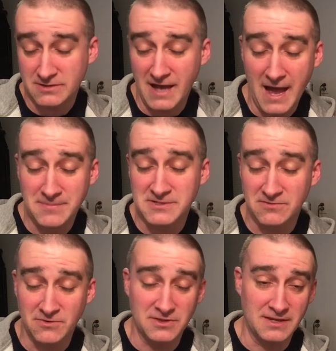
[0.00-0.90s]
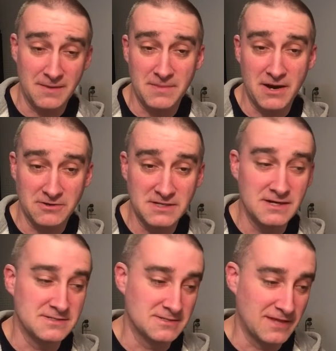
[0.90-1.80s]
looked the opposite of what the Empire
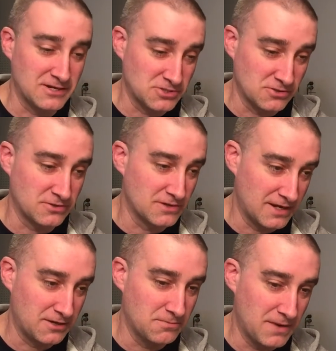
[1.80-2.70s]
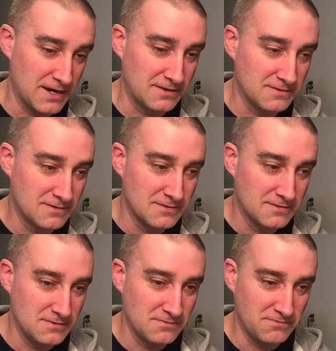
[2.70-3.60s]
does. It actually looked like you might
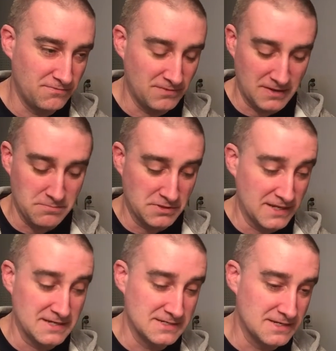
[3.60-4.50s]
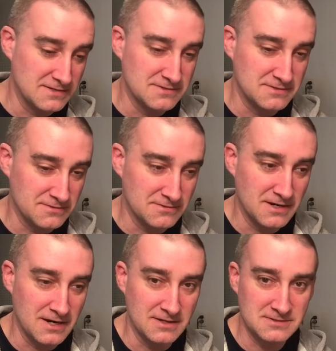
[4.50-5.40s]
like blend into
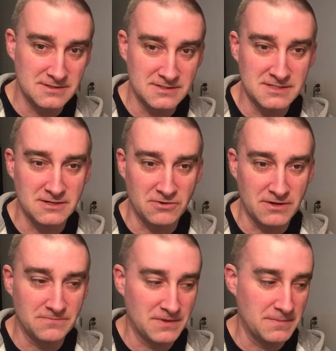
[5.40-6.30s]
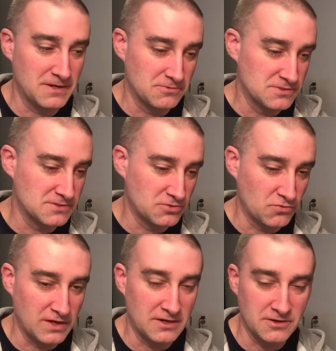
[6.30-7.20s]
to the scenery. I mean, it was
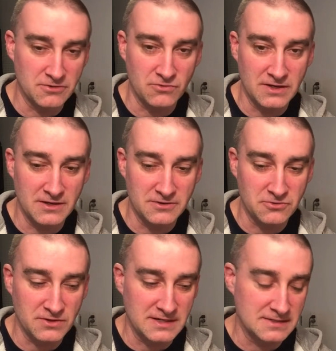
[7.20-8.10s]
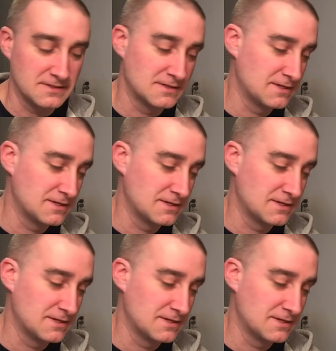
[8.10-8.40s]
green on green on green.